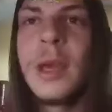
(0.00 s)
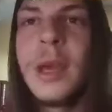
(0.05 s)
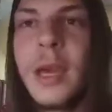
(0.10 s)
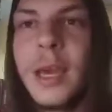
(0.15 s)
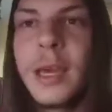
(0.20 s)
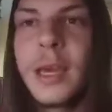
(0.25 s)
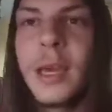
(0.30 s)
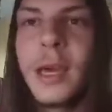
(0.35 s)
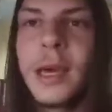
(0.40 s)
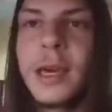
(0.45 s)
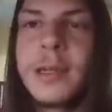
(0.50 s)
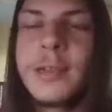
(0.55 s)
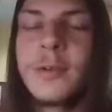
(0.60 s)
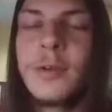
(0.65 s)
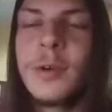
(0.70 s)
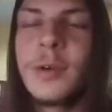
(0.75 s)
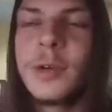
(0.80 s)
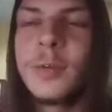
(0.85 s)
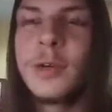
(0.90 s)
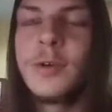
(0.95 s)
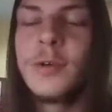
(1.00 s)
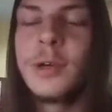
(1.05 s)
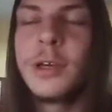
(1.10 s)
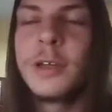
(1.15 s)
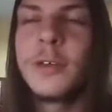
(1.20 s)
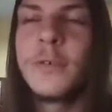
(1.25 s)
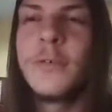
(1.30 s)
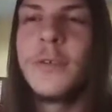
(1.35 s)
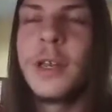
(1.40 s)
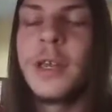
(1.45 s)
Hey guys, welcome to
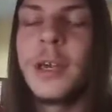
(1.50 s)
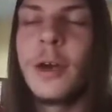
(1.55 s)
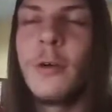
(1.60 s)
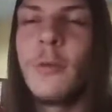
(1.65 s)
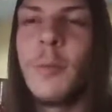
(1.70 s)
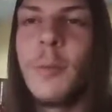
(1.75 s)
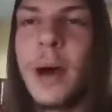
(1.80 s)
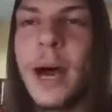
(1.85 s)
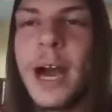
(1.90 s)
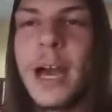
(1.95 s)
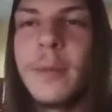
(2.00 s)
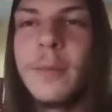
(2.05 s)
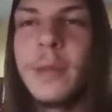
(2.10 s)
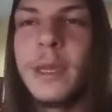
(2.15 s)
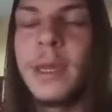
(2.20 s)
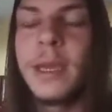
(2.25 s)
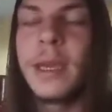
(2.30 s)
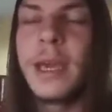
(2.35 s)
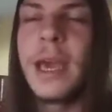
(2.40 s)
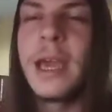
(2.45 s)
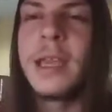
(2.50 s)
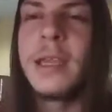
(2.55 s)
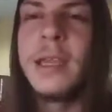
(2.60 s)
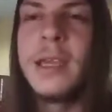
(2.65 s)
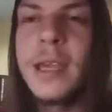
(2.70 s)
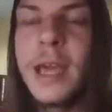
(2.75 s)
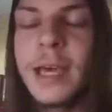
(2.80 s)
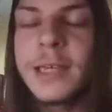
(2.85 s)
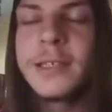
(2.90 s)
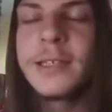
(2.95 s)
another video by me, and
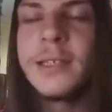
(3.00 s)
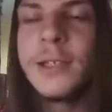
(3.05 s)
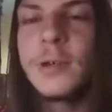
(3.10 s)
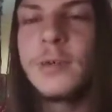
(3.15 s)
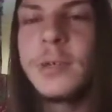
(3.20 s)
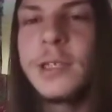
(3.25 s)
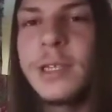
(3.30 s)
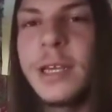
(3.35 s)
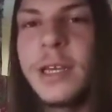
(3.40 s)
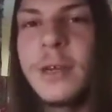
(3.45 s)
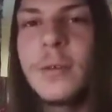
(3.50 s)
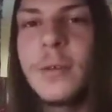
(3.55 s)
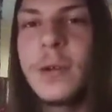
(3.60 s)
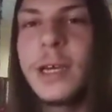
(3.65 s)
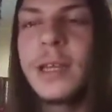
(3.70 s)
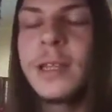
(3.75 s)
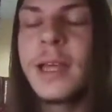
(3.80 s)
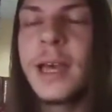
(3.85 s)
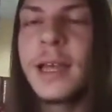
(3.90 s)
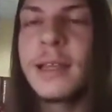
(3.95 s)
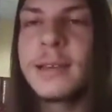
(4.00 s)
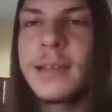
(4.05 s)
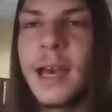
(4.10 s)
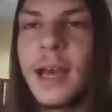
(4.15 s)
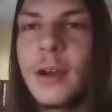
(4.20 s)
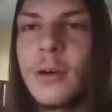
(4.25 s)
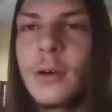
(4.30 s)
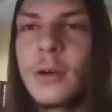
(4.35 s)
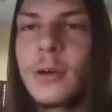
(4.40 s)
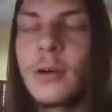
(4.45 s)
yes, you did read that
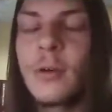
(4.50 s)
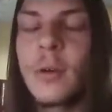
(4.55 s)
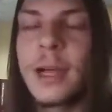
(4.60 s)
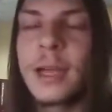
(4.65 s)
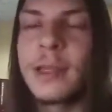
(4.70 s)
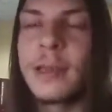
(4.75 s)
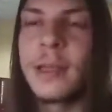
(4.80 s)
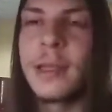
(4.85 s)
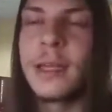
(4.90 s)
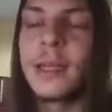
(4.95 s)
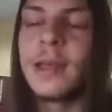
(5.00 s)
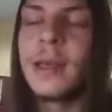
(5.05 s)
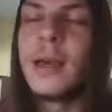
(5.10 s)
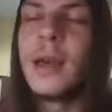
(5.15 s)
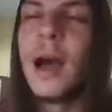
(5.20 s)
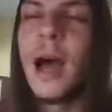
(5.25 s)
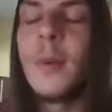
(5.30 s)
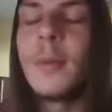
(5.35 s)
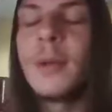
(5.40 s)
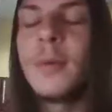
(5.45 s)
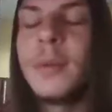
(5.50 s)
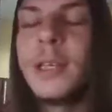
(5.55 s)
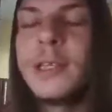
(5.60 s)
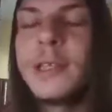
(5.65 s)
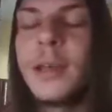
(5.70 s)
title correctly. I'm going to be